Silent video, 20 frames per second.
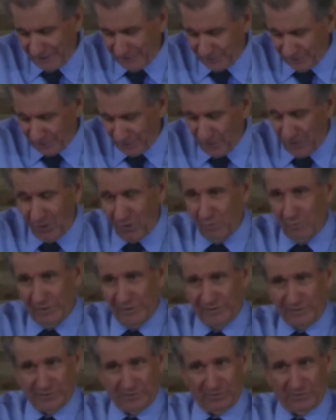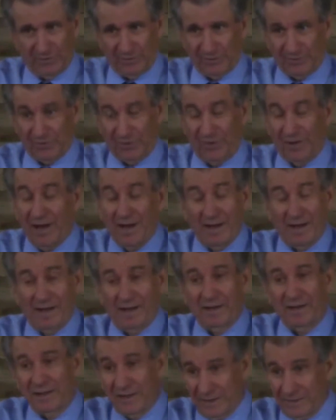and you're always on his heart.
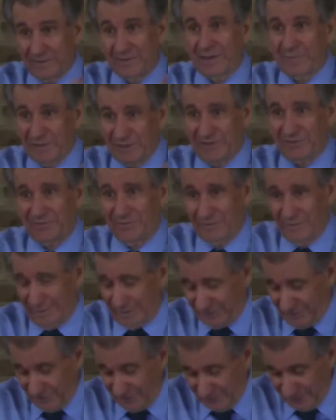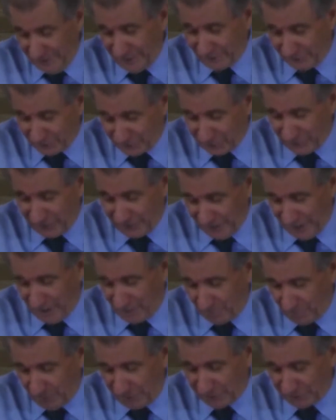Let me illustrate how
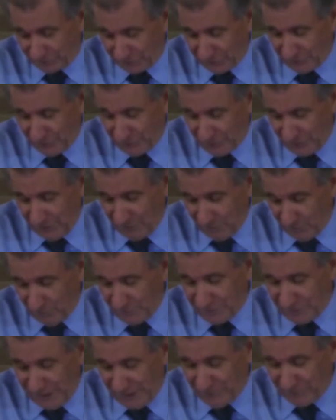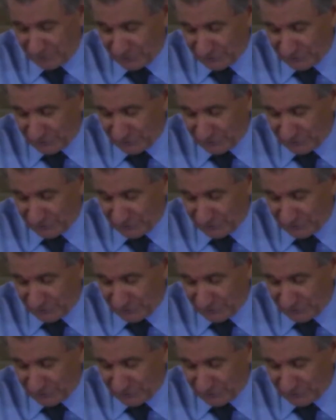much through what David